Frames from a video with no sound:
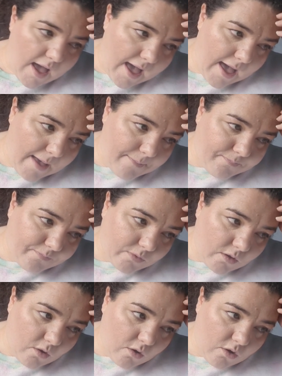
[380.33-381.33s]

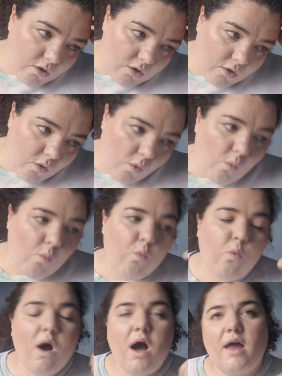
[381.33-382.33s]

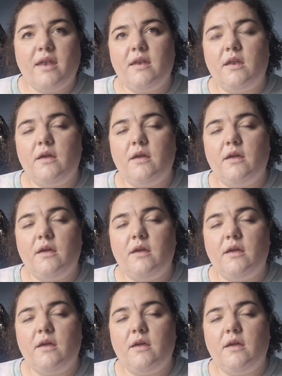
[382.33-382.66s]
One,